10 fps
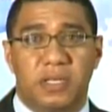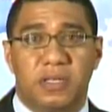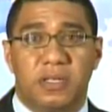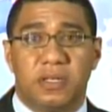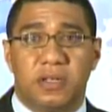
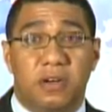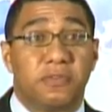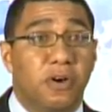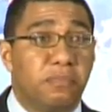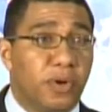of
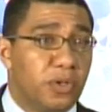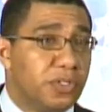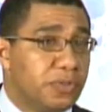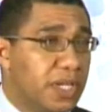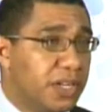compulsory
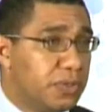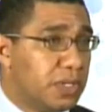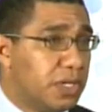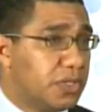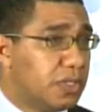education
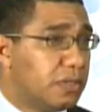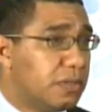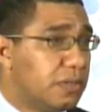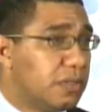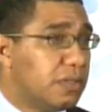
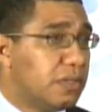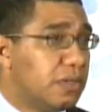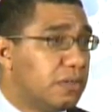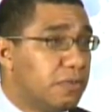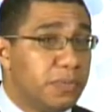from
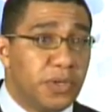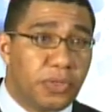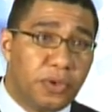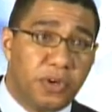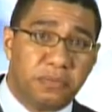your 3rd
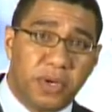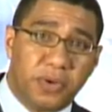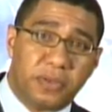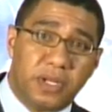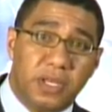
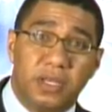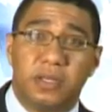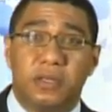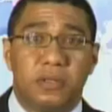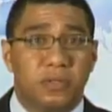birthday
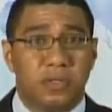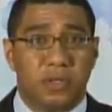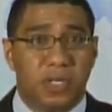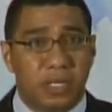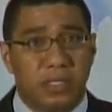to your
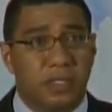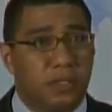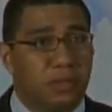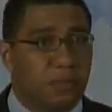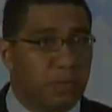18th
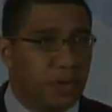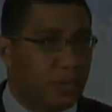birthday.